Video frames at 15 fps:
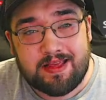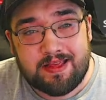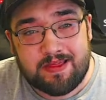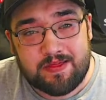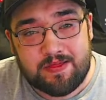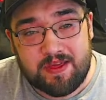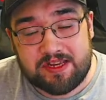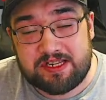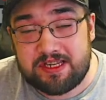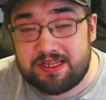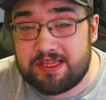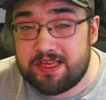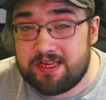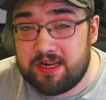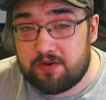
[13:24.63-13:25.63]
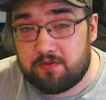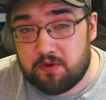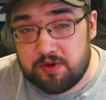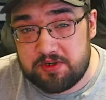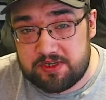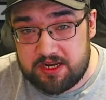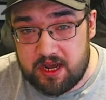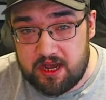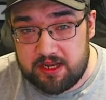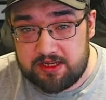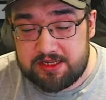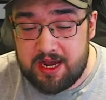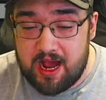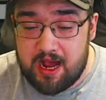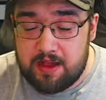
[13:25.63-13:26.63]
This is the difference, guys.
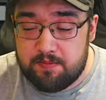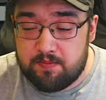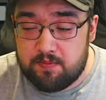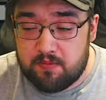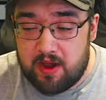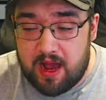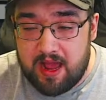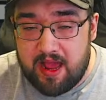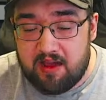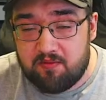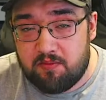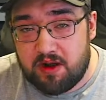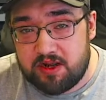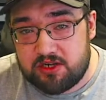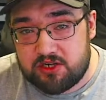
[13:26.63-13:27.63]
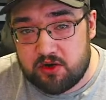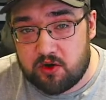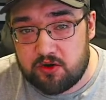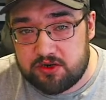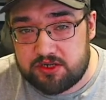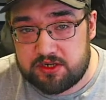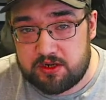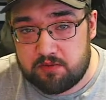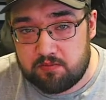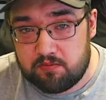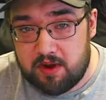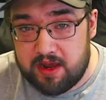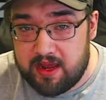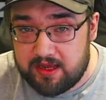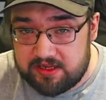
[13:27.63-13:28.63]
I have
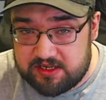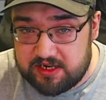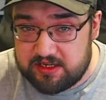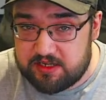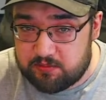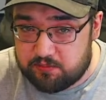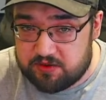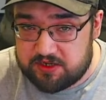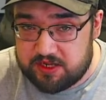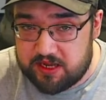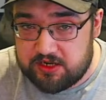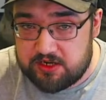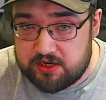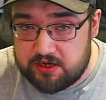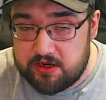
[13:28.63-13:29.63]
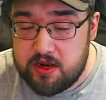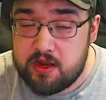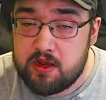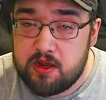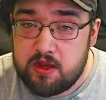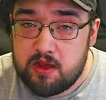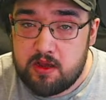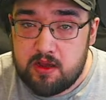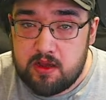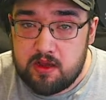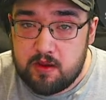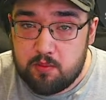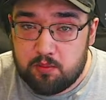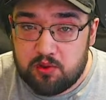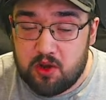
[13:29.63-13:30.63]
my headset station
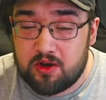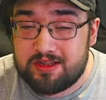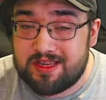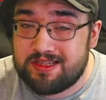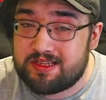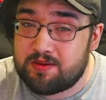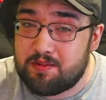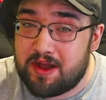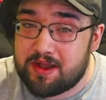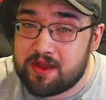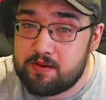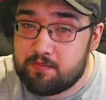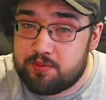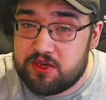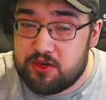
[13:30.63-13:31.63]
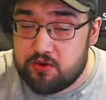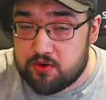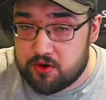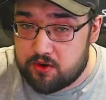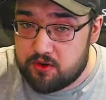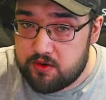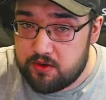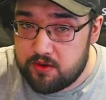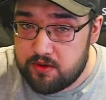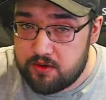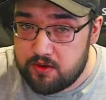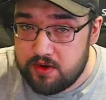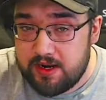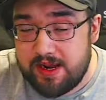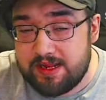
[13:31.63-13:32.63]
plugged into my computer
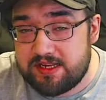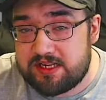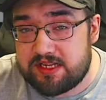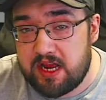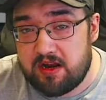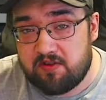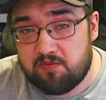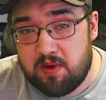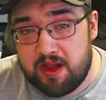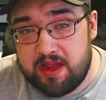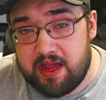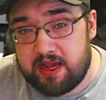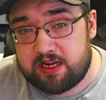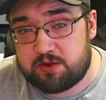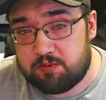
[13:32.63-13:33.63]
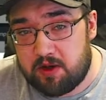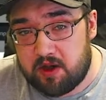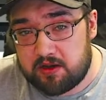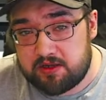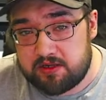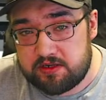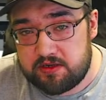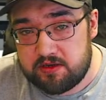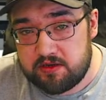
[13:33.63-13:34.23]
instead of my Xbox.